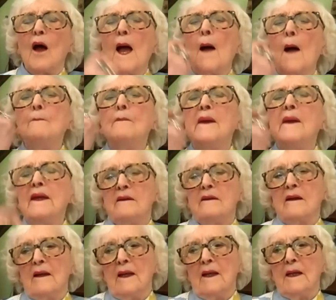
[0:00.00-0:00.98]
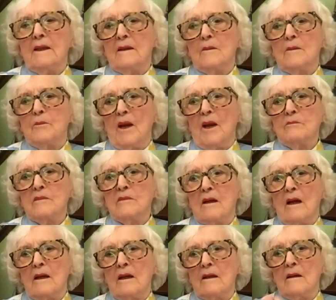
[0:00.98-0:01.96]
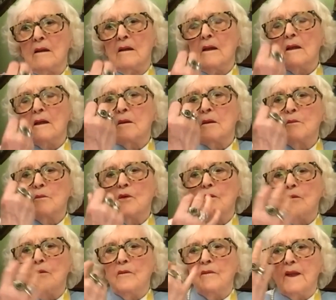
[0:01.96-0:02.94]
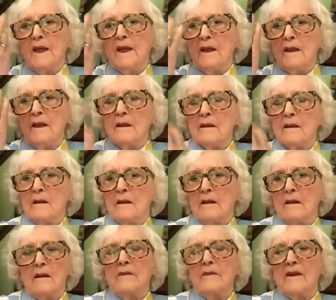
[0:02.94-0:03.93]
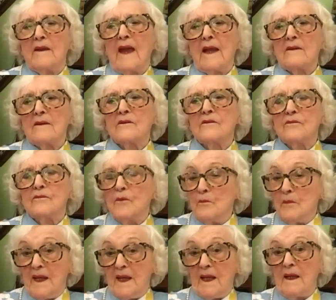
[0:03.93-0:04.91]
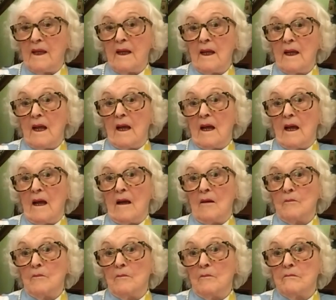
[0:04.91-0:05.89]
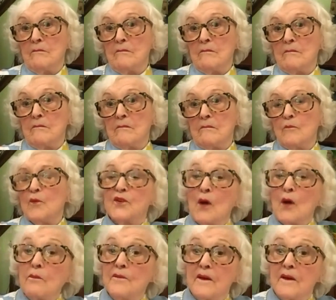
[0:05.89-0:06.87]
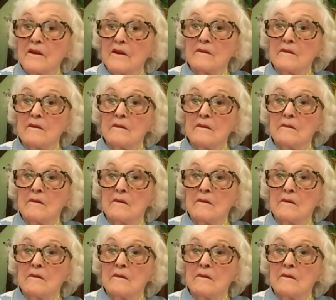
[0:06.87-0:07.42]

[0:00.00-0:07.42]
immediately, the plum colour, the maroon, that for me, was obvious